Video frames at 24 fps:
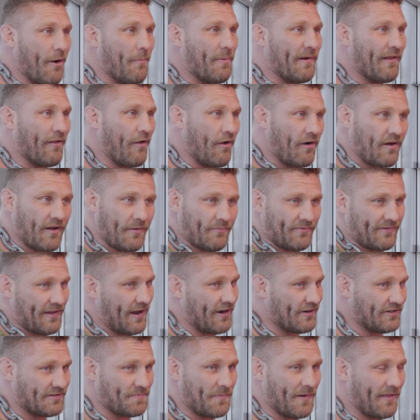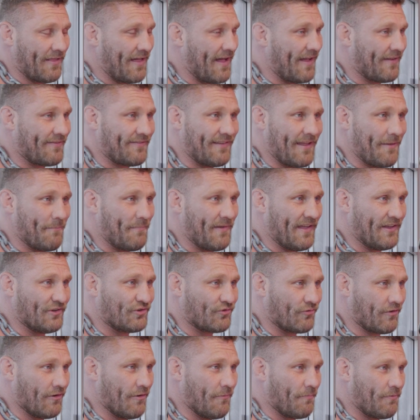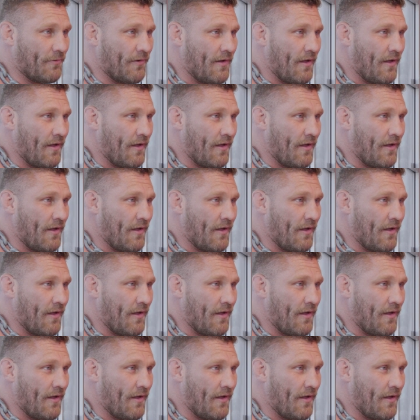but it all comes down to just my last name being Troop.